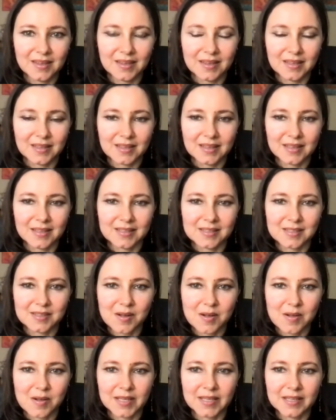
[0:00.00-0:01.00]
it, it's
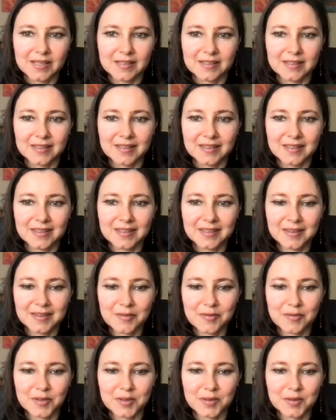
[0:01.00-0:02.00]
all here
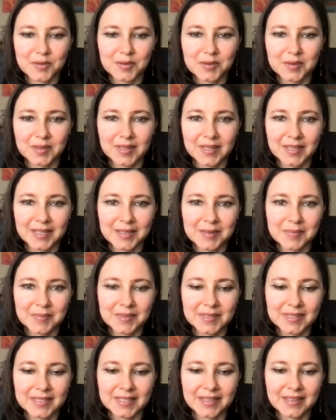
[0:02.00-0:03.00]
for you to
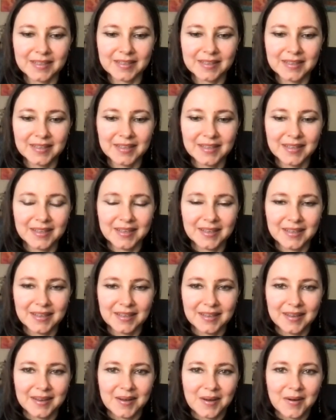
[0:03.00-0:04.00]
claim. Yeah.
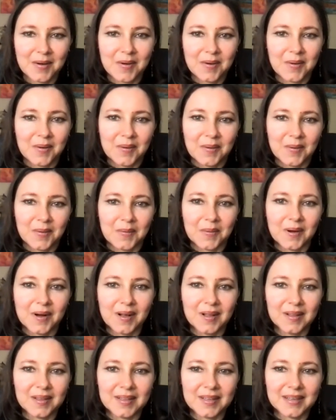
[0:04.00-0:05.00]

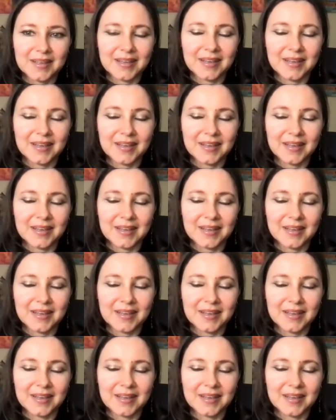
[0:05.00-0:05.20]
Well,